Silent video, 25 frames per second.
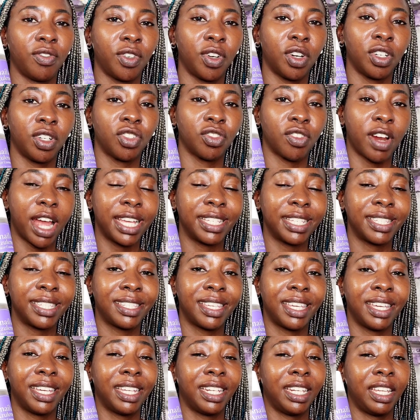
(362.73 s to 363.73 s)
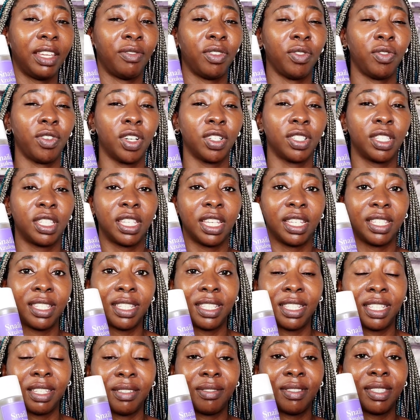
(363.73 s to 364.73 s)
you've got dry skin, if you've got
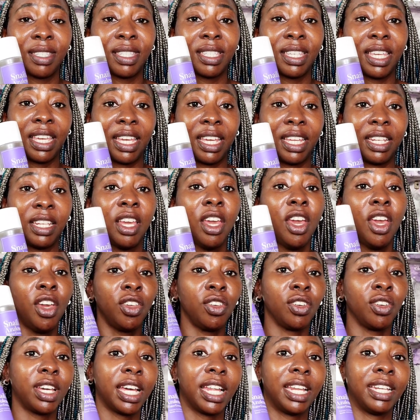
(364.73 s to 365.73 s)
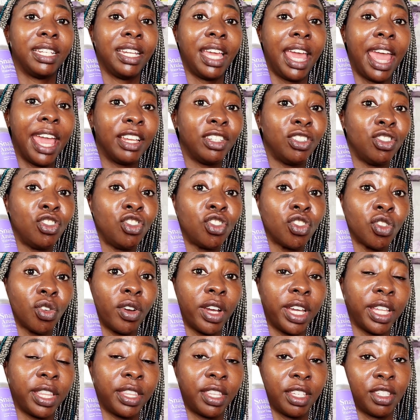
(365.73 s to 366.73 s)
sensitive skin, you can
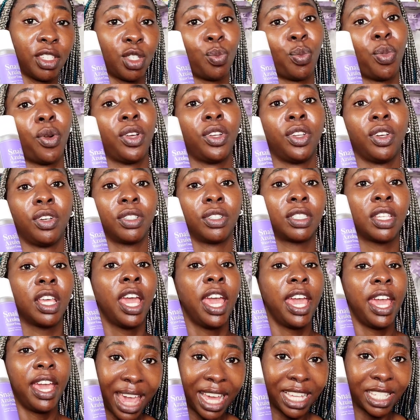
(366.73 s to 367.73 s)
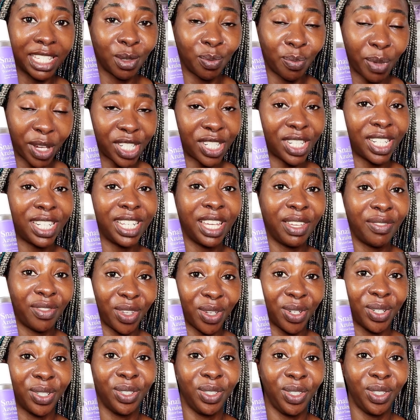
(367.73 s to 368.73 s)
enjoy this product. Especially
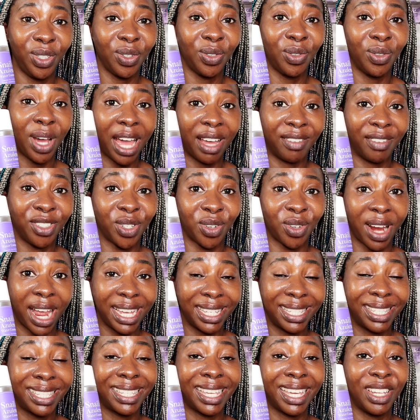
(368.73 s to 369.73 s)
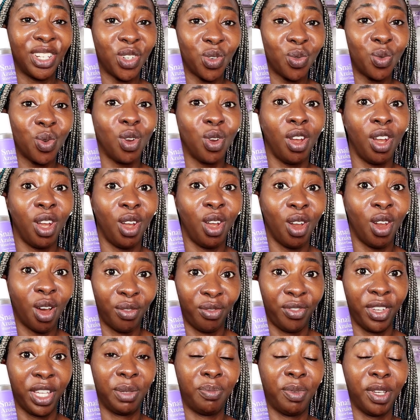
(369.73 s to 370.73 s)
if you have dry skin, you will
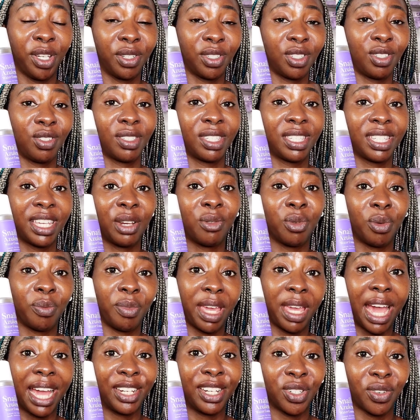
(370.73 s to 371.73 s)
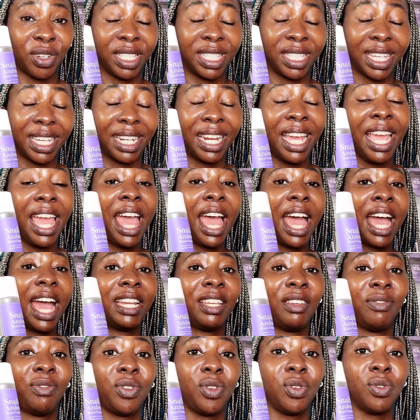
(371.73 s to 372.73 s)
love it because your skin will be hydrated.
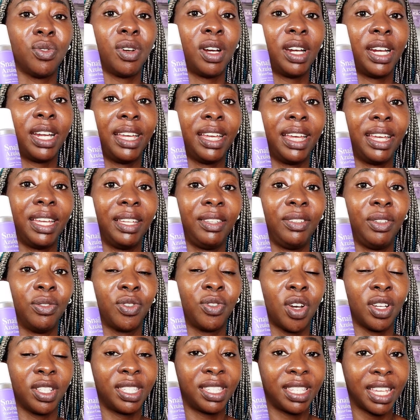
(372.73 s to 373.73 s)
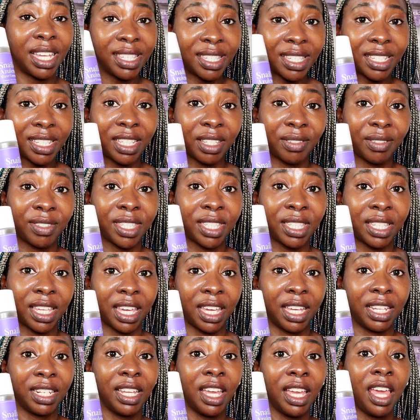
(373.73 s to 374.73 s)
And if you've got sensitive
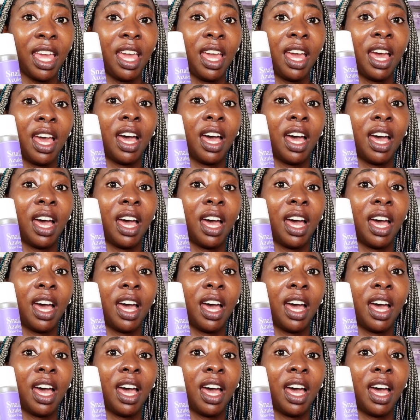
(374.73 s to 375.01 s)
skin,